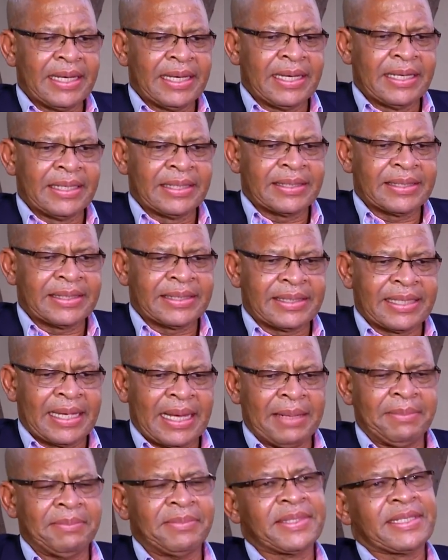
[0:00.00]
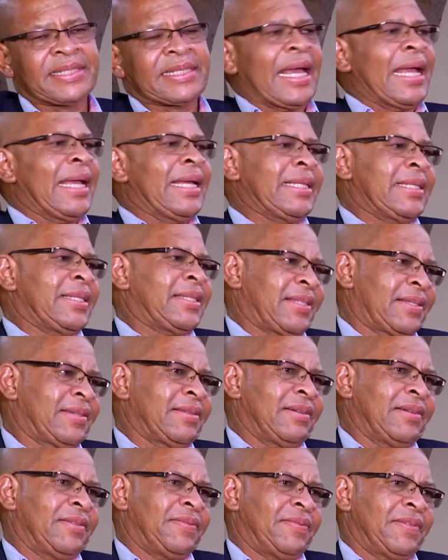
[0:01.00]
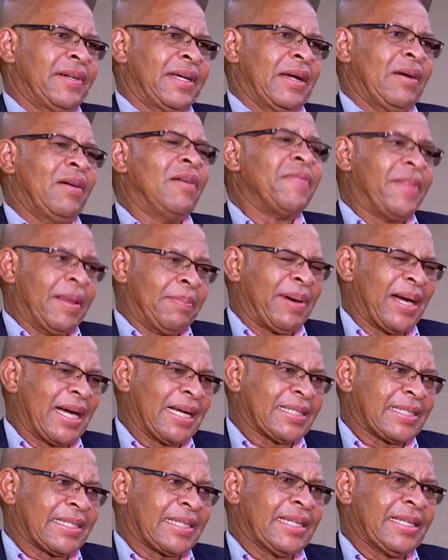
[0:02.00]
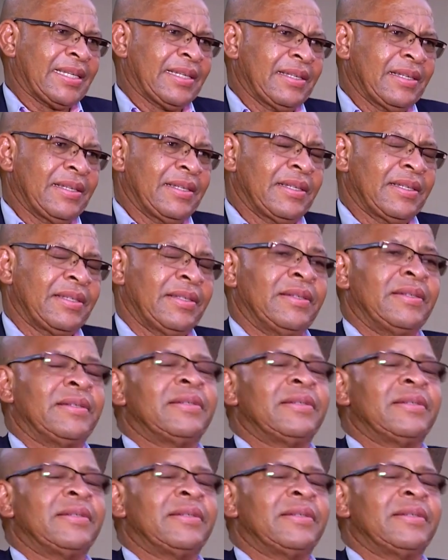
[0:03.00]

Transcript: uh, some signs of of the past. Mm.